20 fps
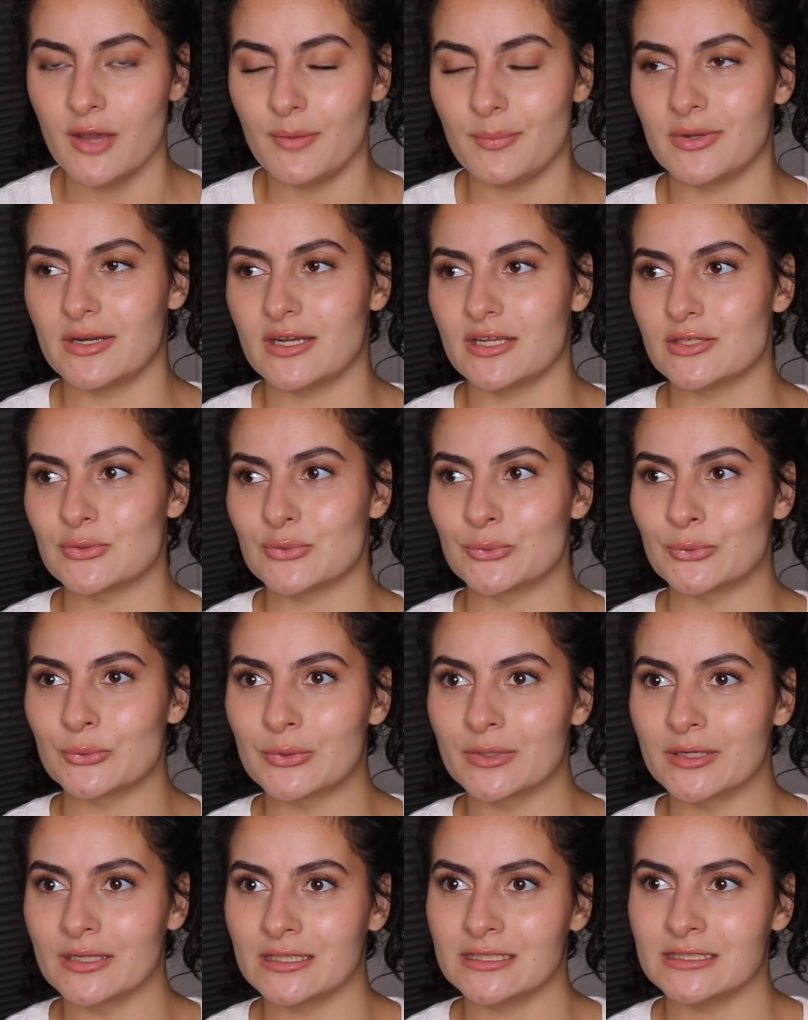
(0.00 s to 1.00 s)
but it's
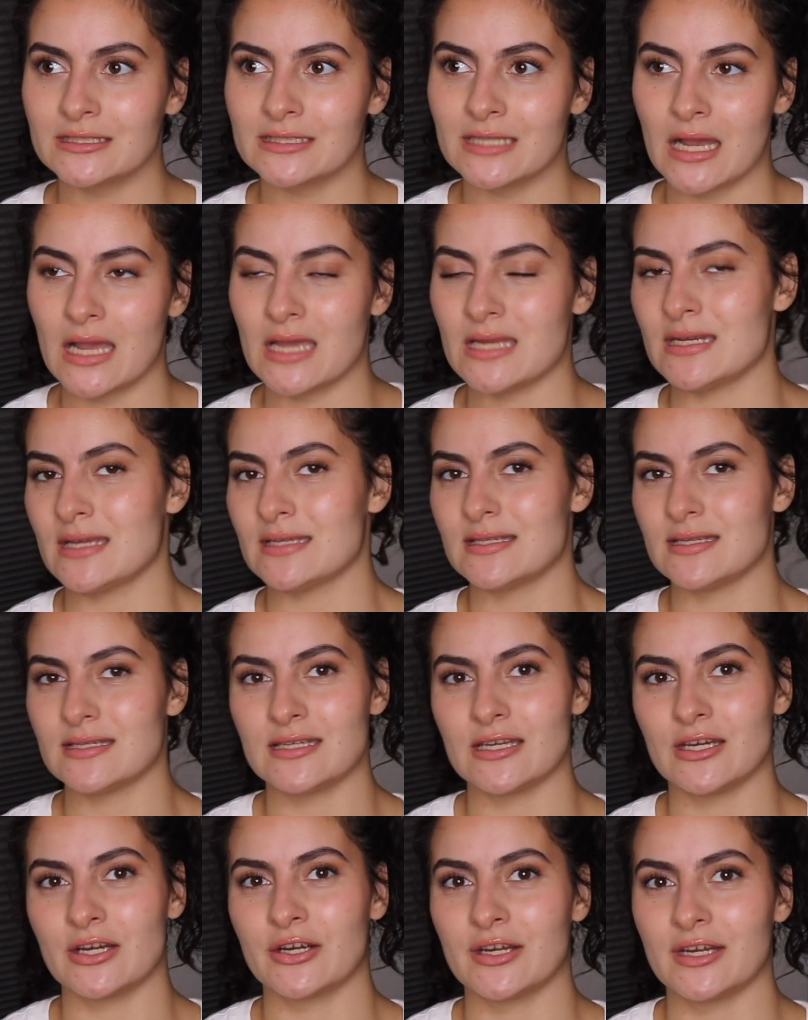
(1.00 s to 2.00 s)
really not
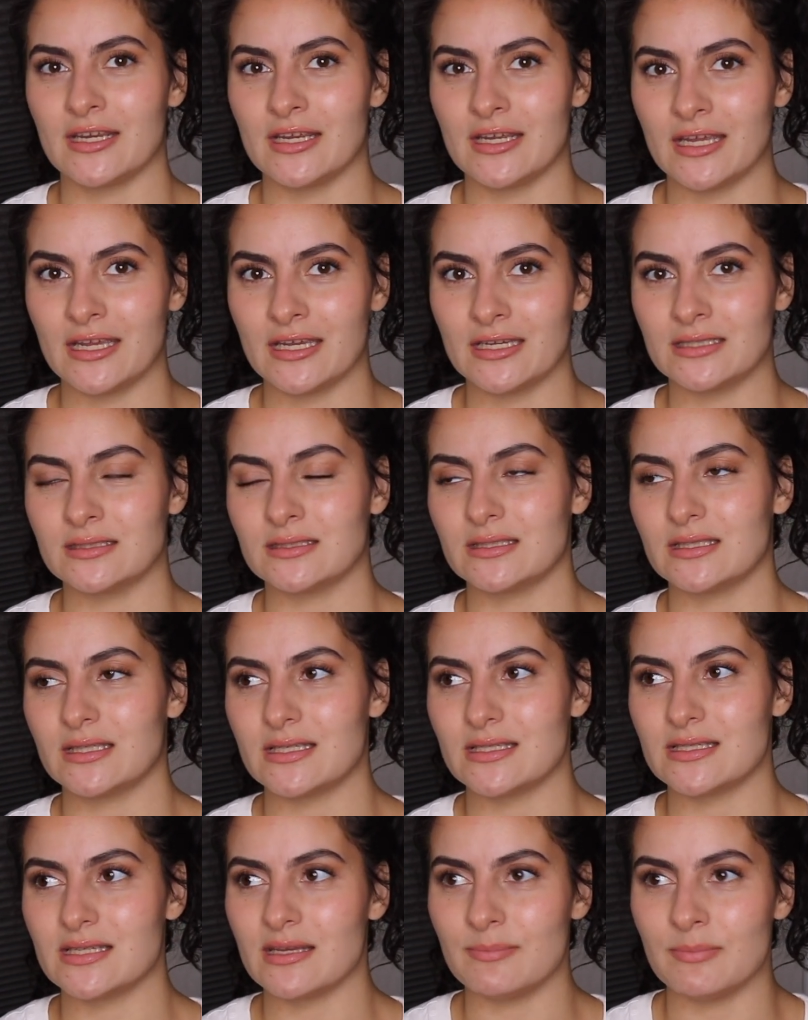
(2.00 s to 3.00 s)
necessary in
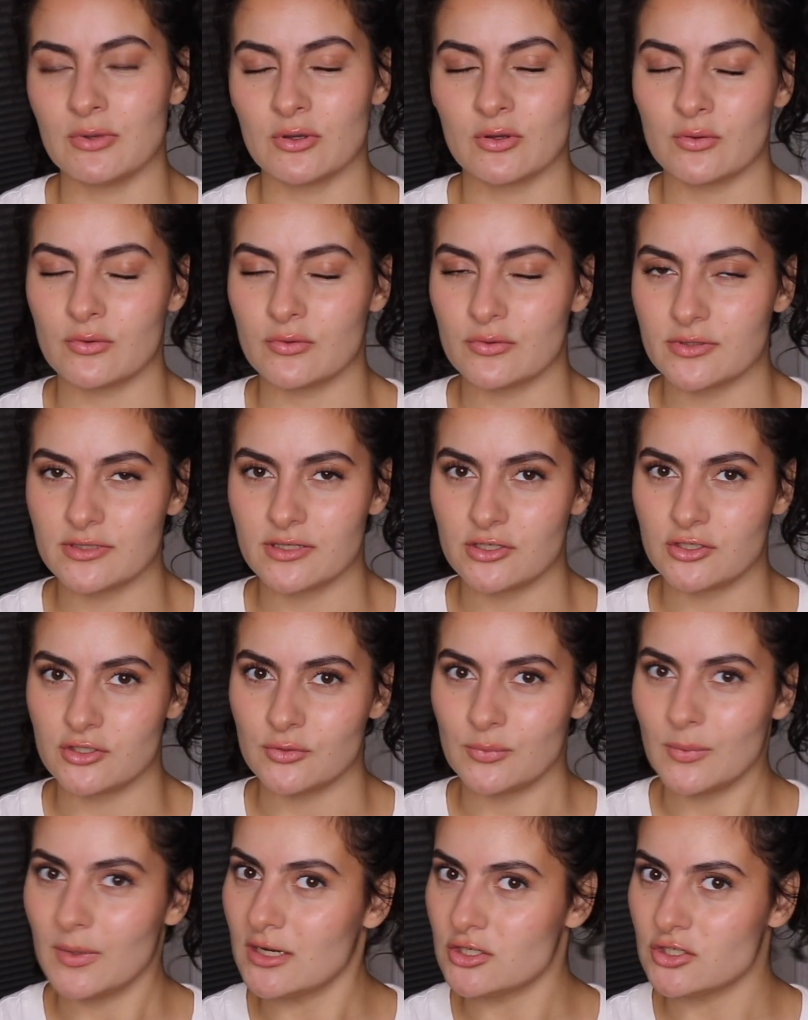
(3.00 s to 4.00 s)
the typical
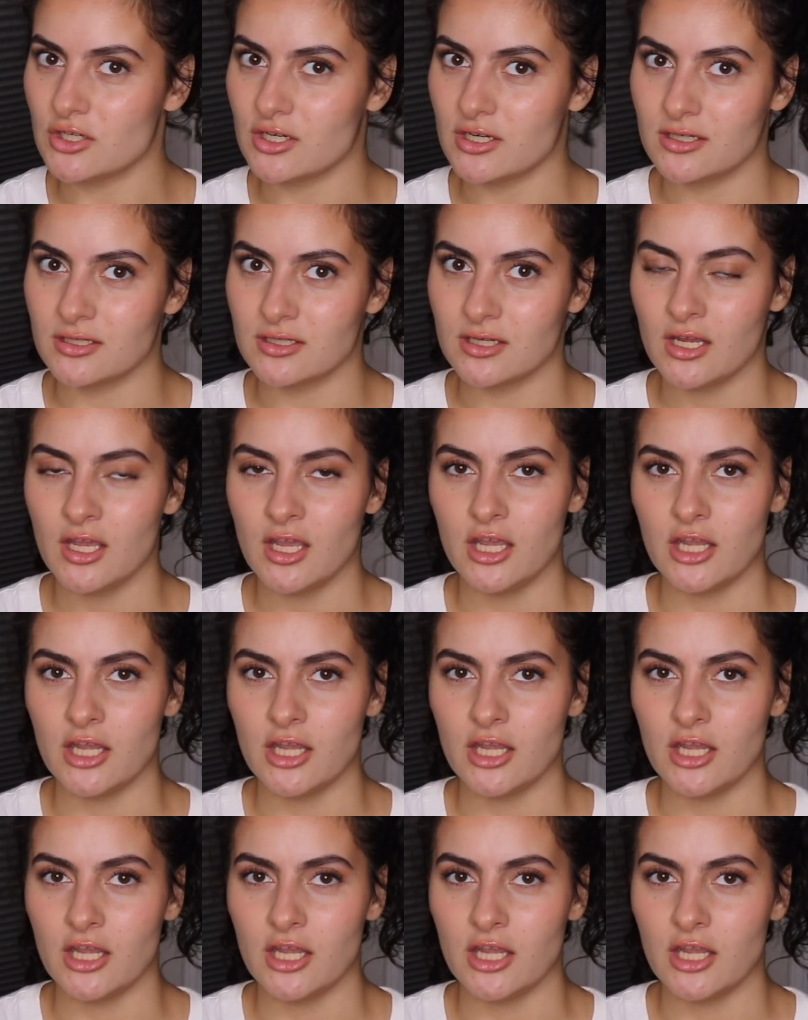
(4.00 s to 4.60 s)
situation.